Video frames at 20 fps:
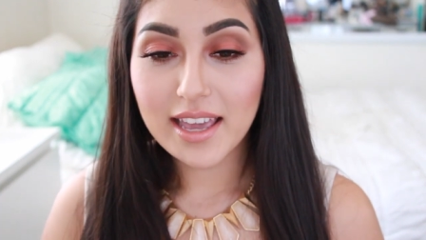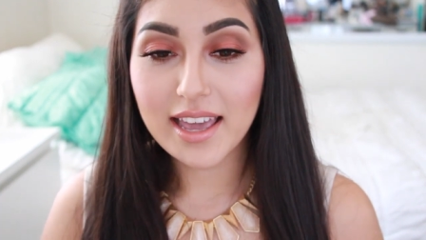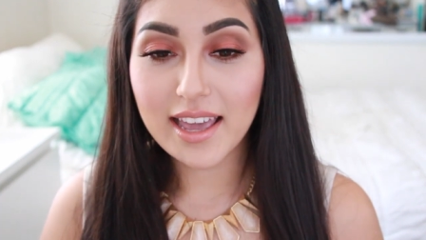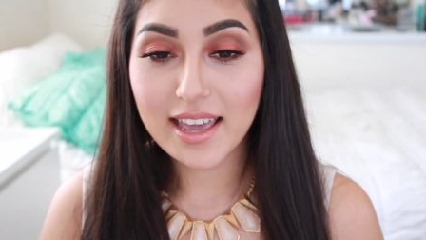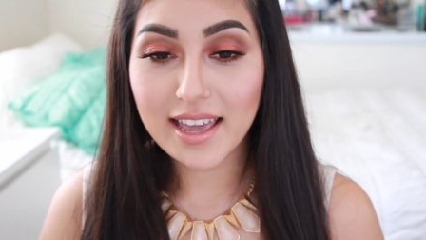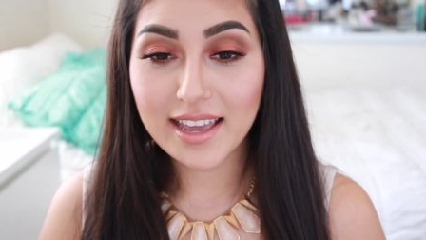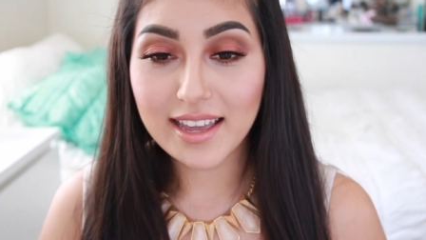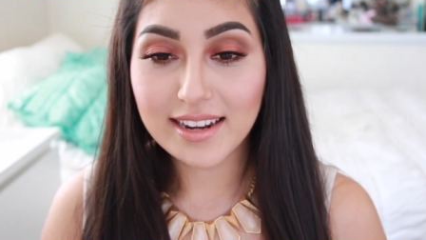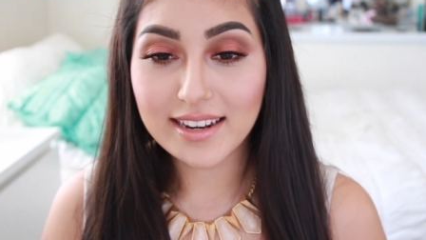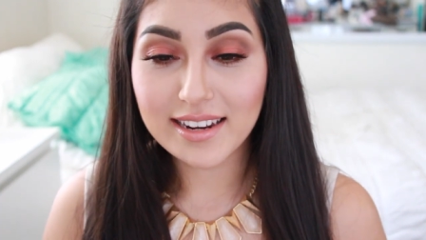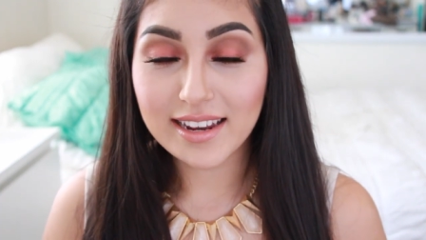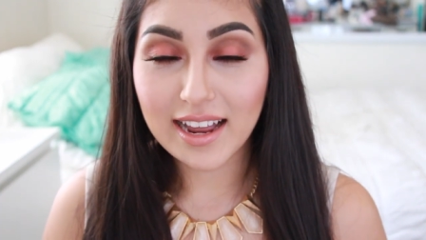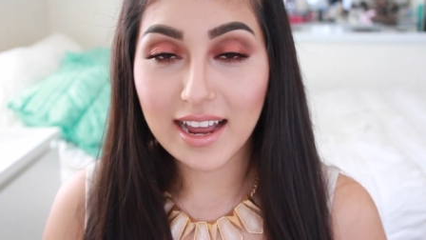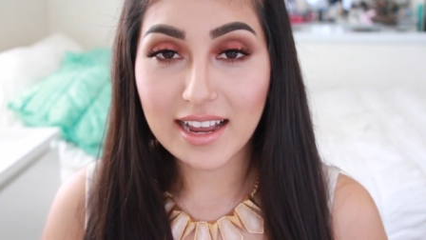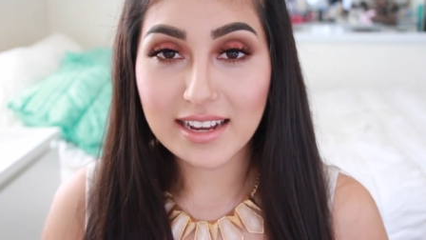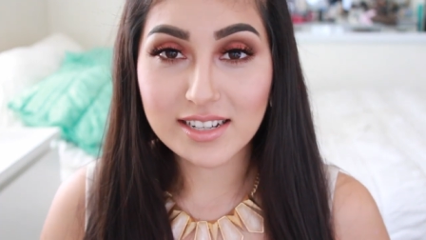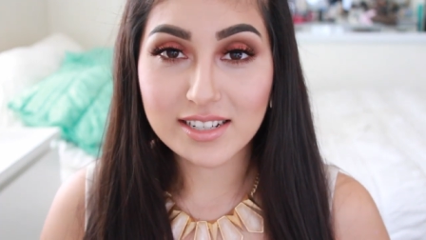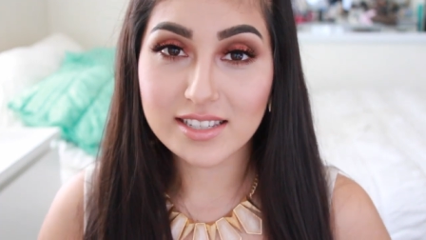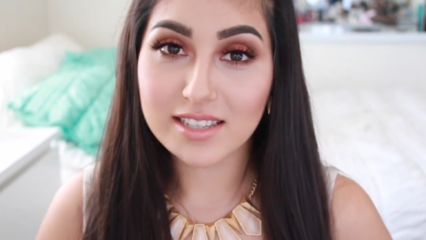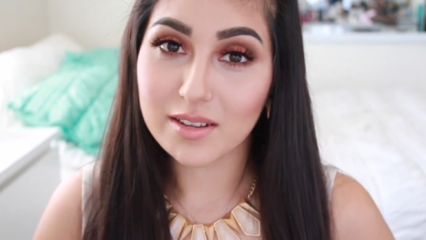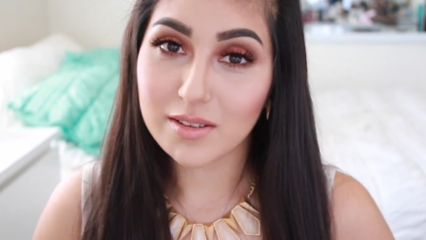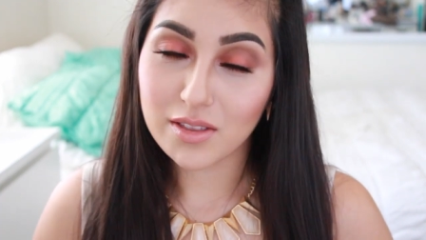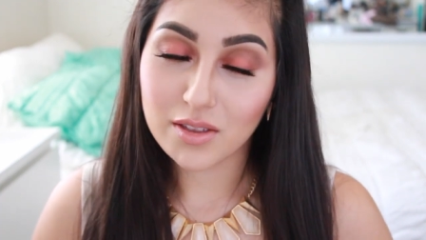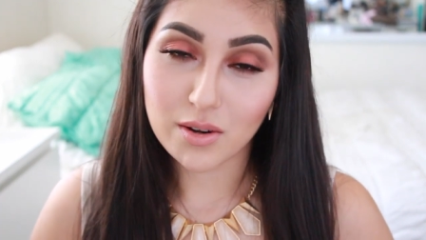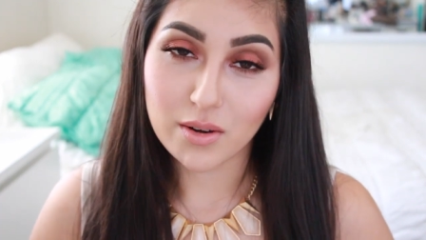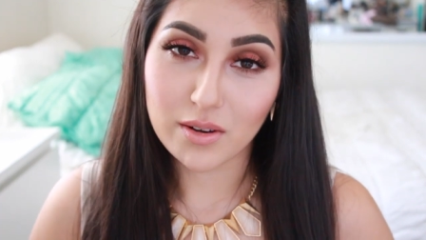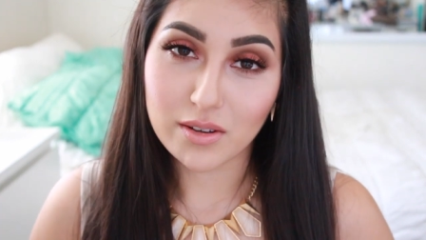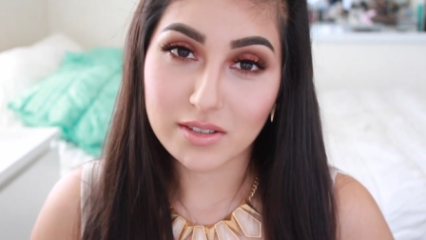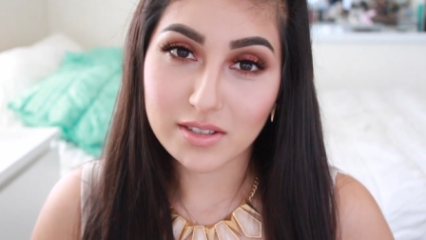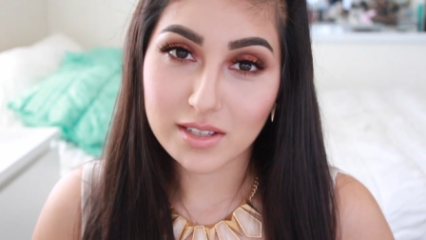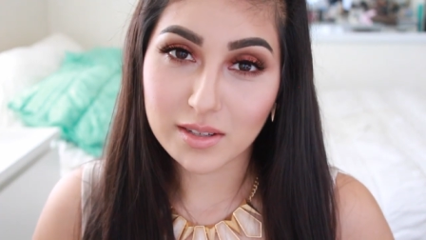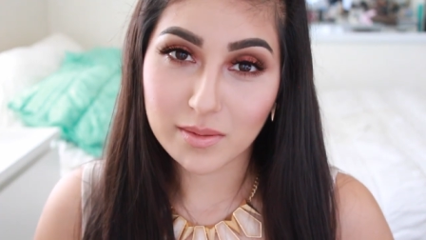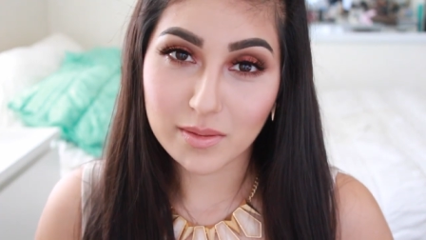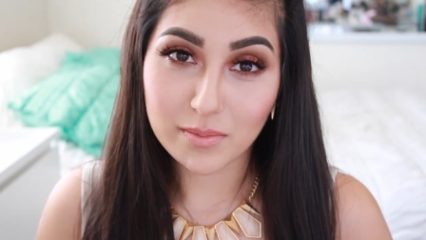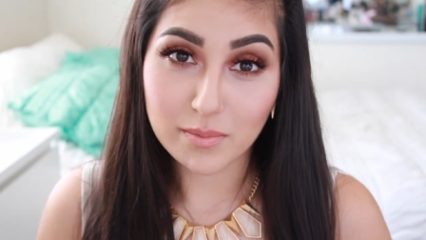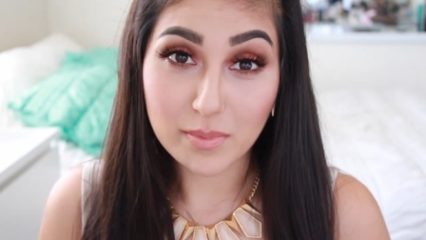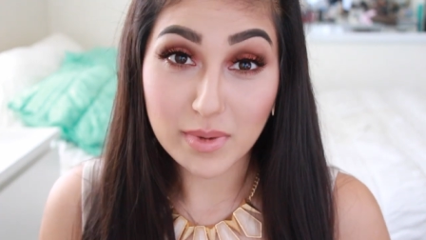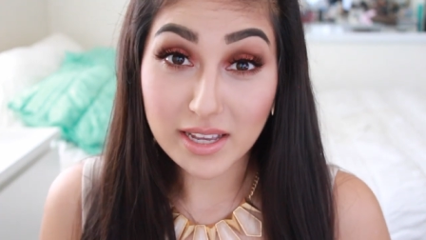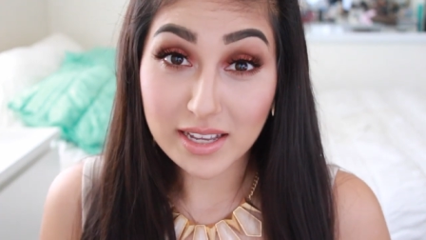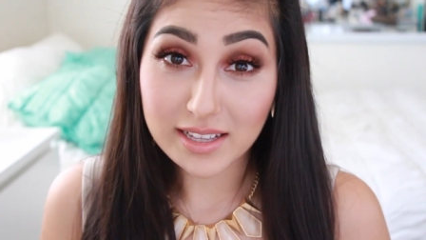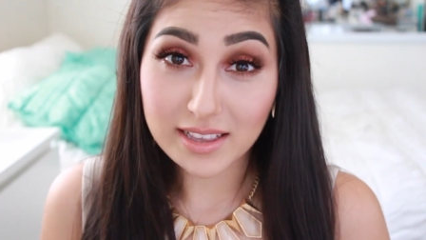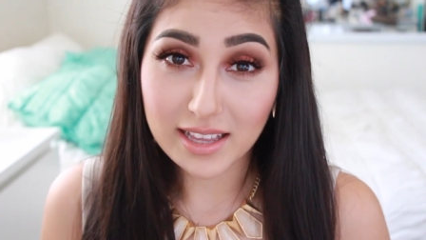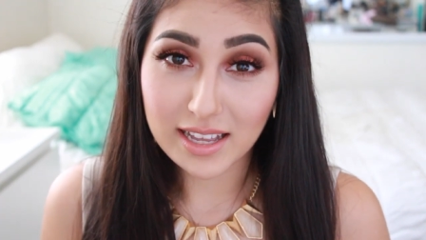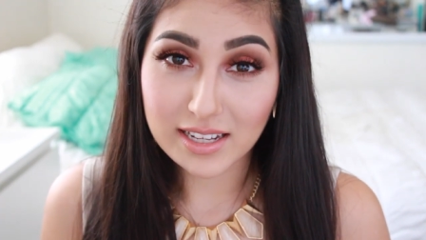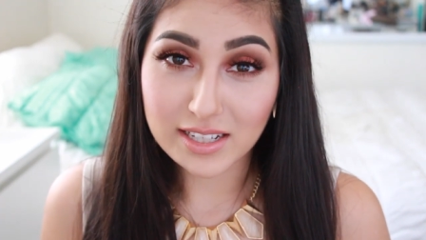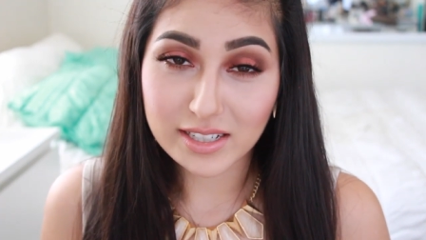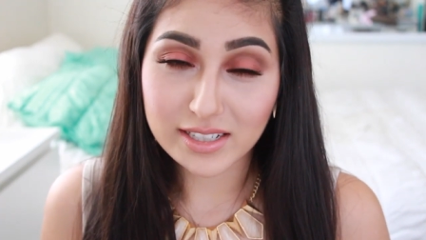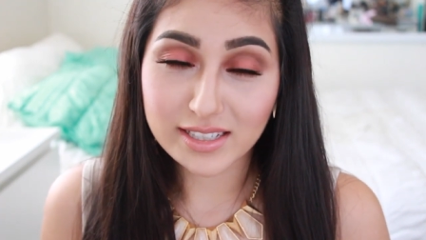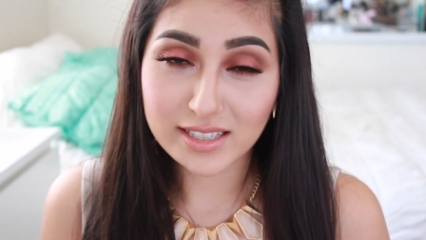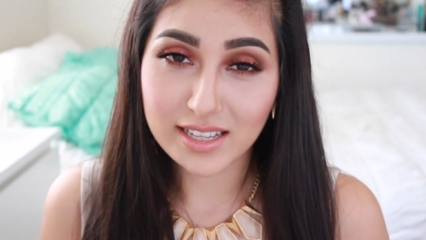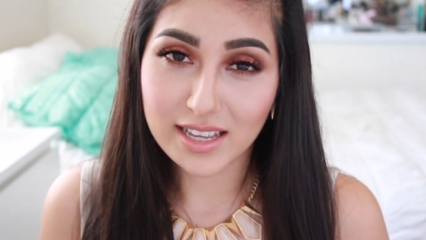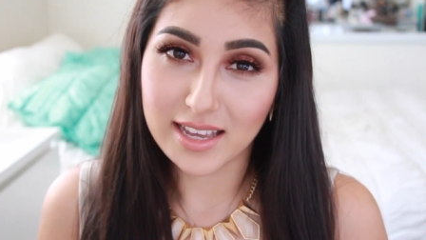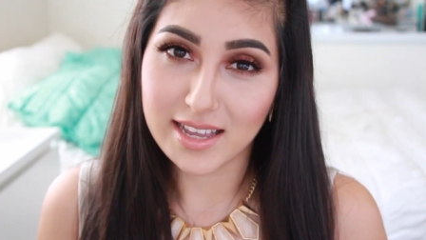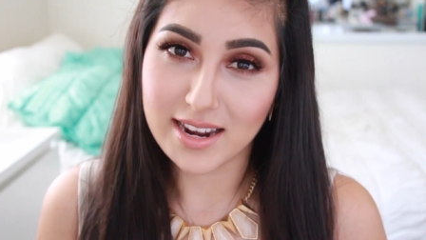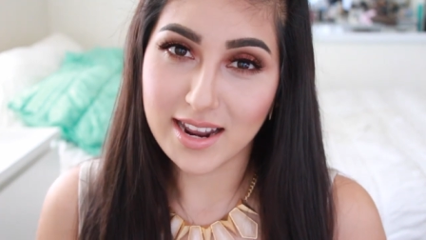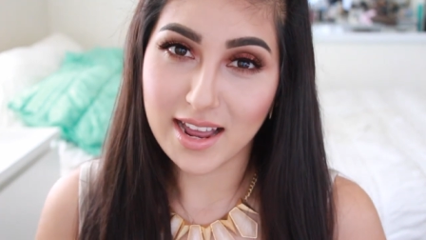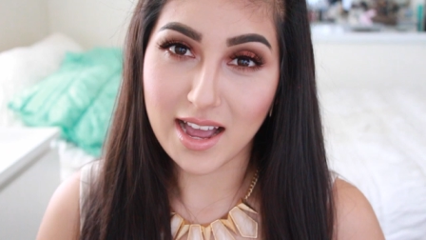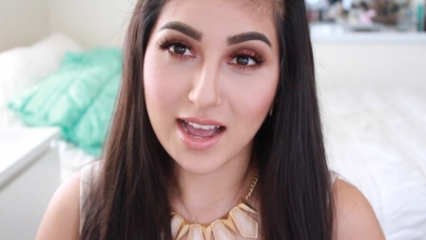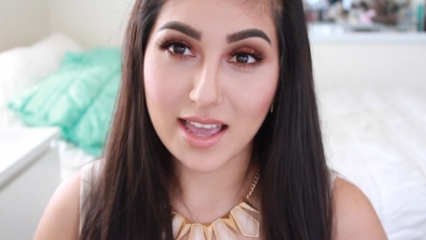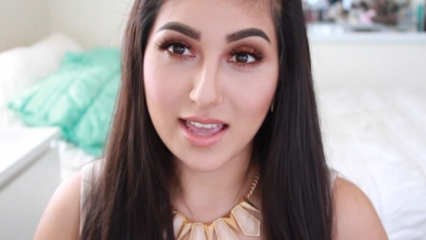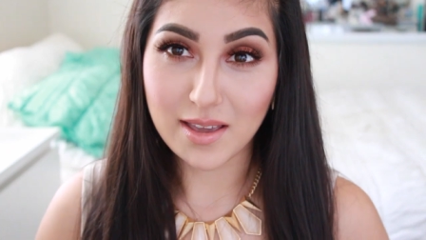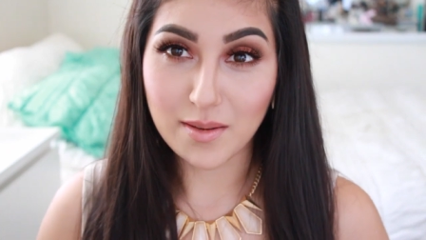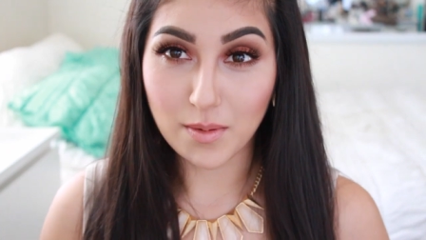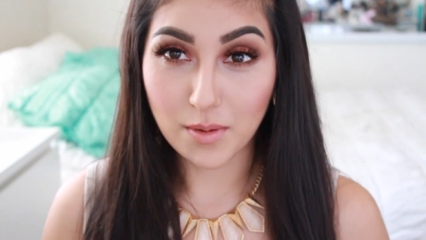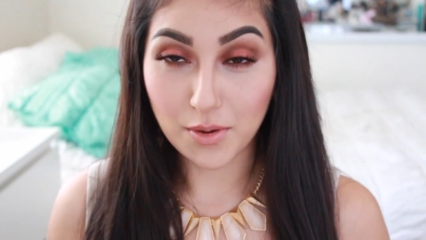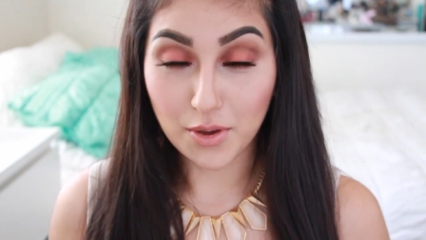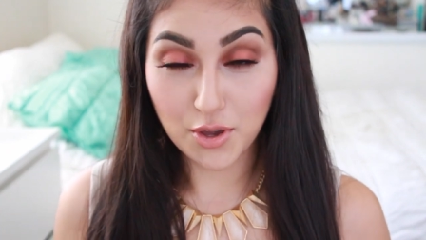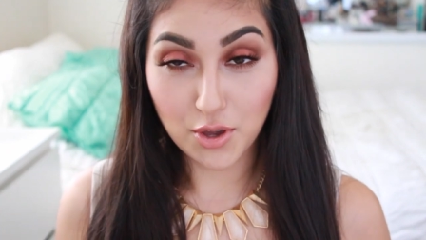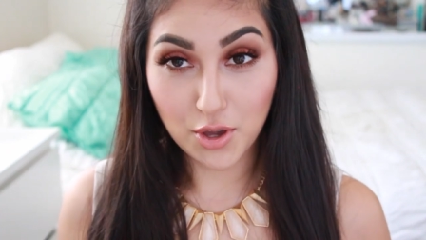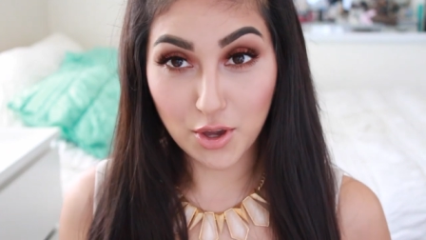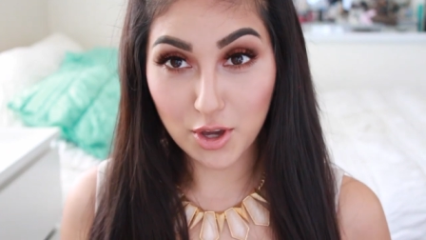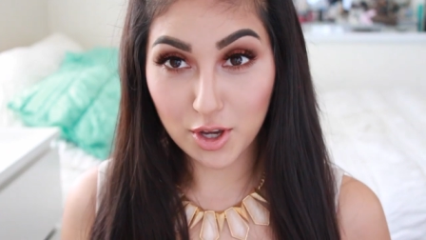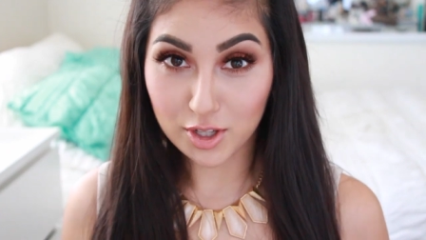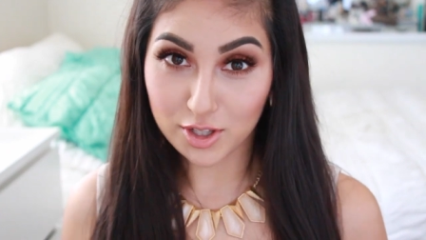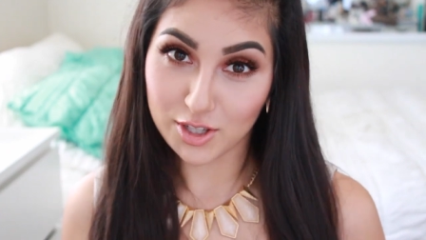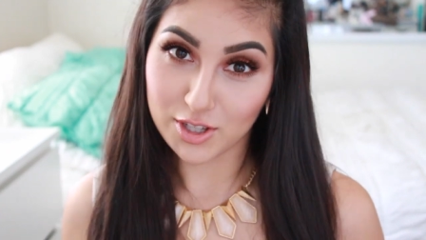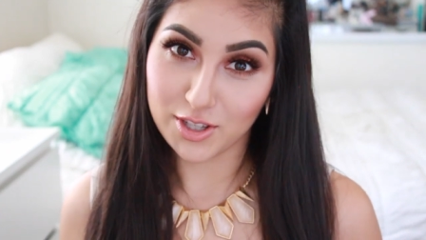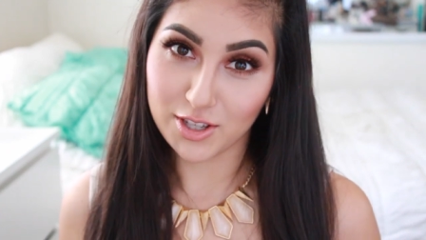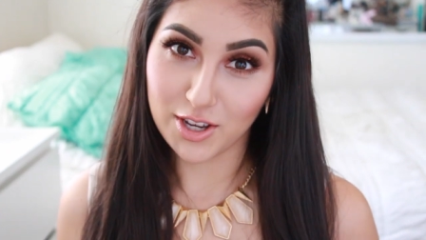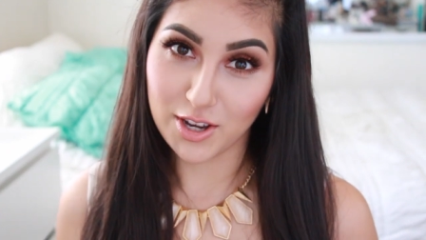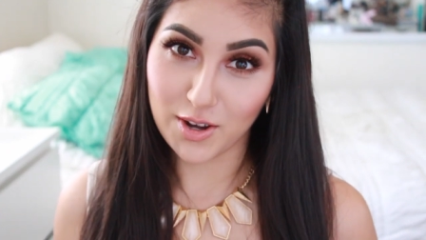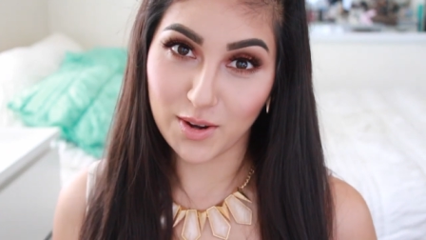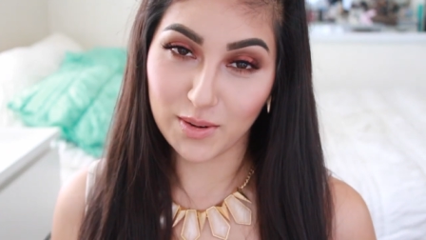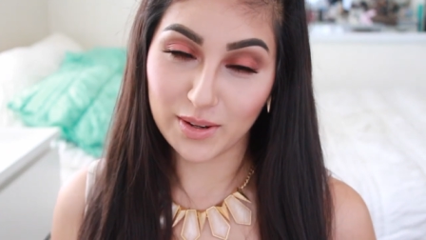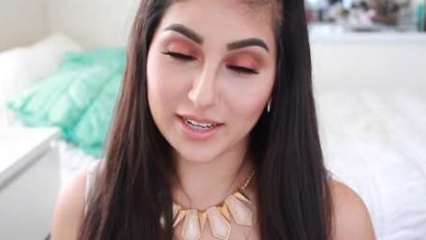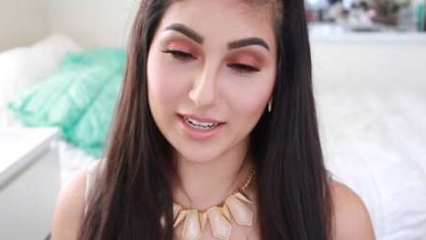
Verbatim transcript: and I just throw on some mink lashes and I am good to go,